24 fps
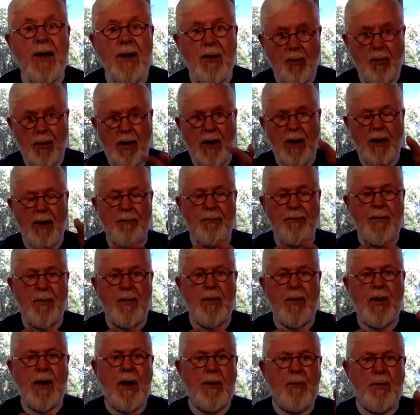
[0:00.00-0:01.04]

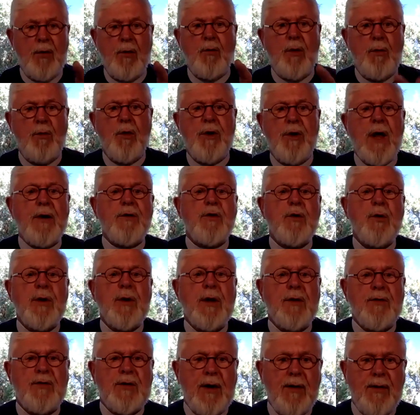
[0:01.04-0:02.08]
We were not doing it
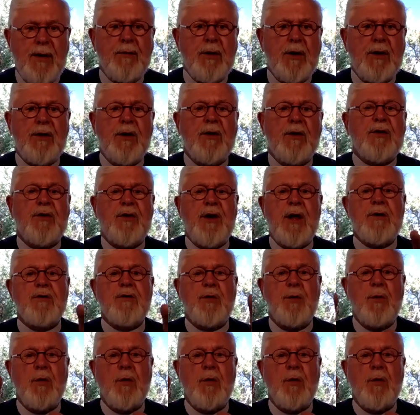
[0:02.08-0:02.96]
in South Africa at that stage.